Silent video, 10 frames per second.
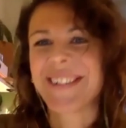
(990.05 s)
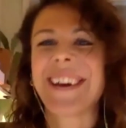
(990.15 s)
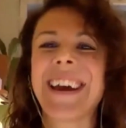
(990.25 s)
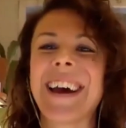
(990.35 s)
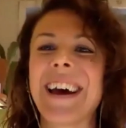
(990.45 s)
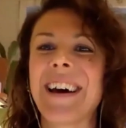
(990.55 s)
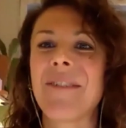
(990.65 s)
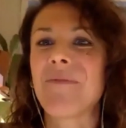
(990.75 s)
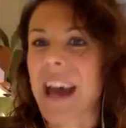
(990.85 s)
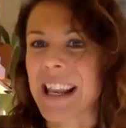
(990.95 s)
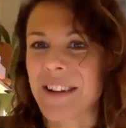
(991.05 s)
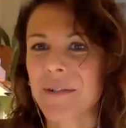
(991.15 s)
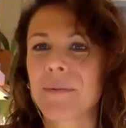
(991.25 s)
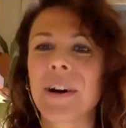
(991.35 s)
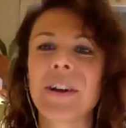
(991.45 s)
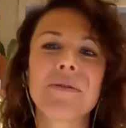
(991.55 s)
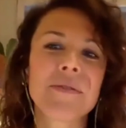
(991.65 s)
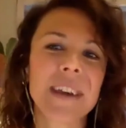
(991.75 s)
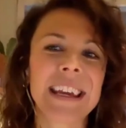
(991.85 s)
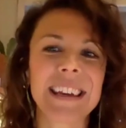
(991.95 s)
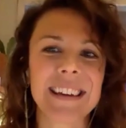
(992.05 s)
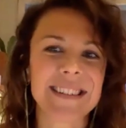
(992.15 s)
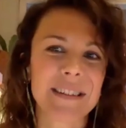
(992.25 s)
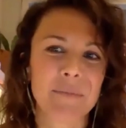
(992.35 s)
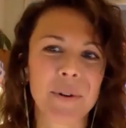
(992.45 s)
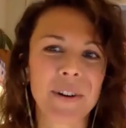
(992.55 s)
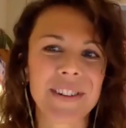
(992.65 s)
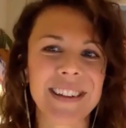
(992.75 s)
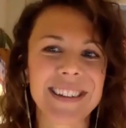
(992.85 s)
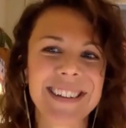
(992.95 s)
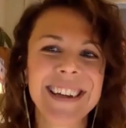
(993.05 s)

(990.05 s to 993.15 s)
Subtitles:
value, what you think is important,